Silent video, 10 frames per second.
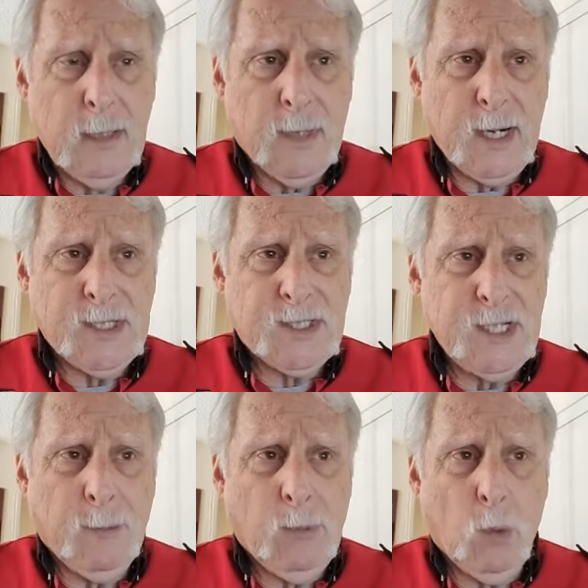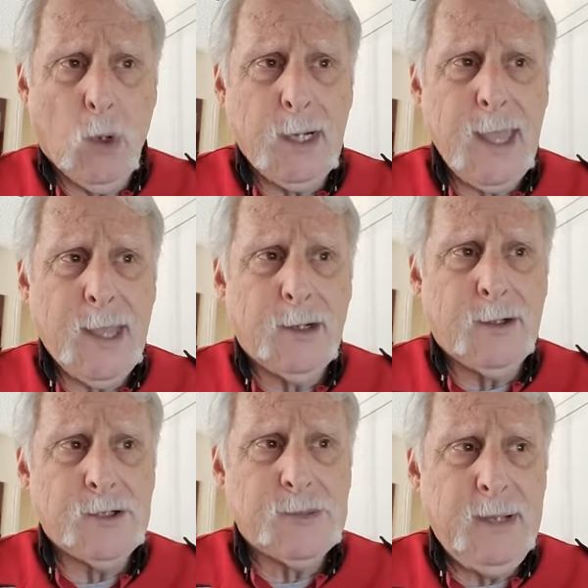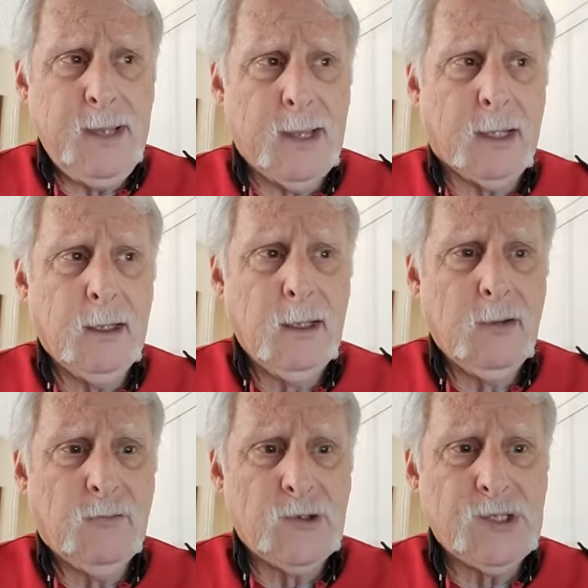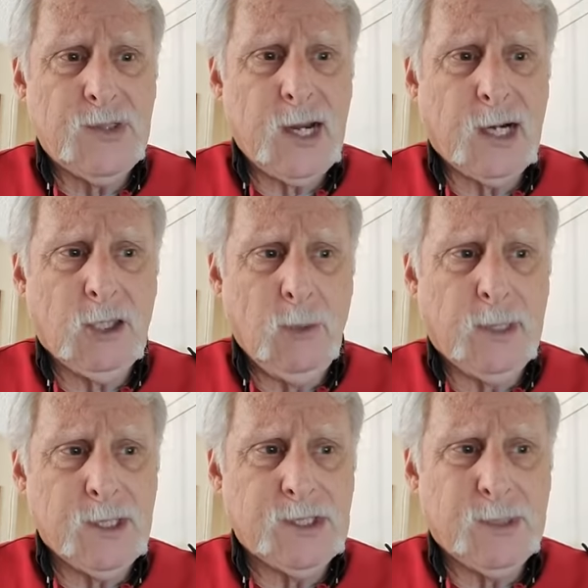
But it's the number one editor's pick for synthetic lubricants.